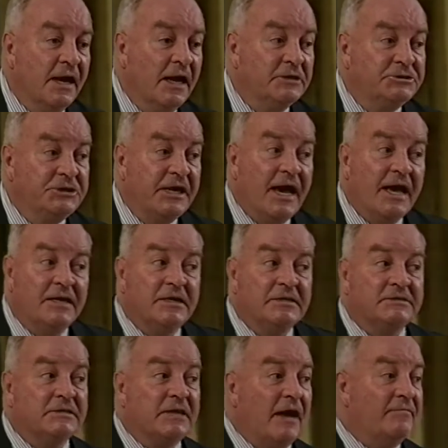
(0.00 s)
And she had
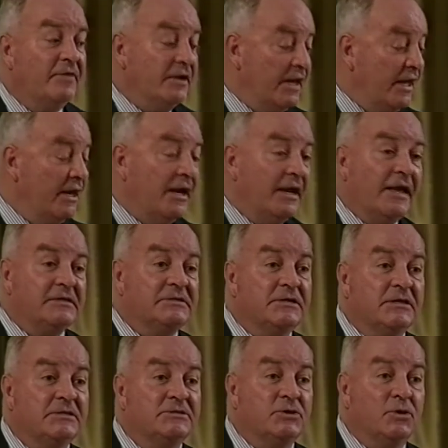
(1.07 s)
discovered in a
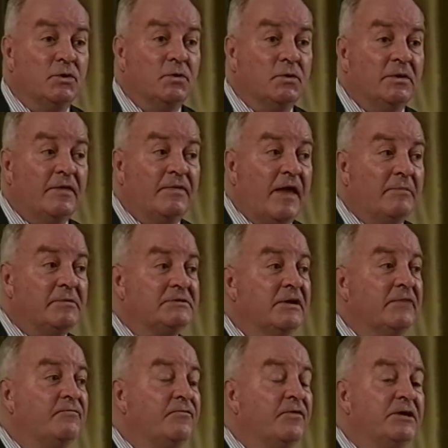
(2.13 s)
lesson at school that that was
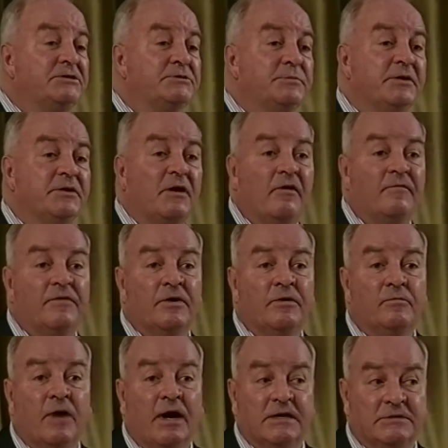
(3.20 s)
an infringement of her
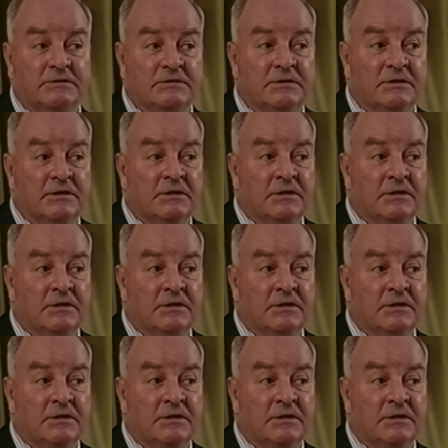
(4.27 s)
rights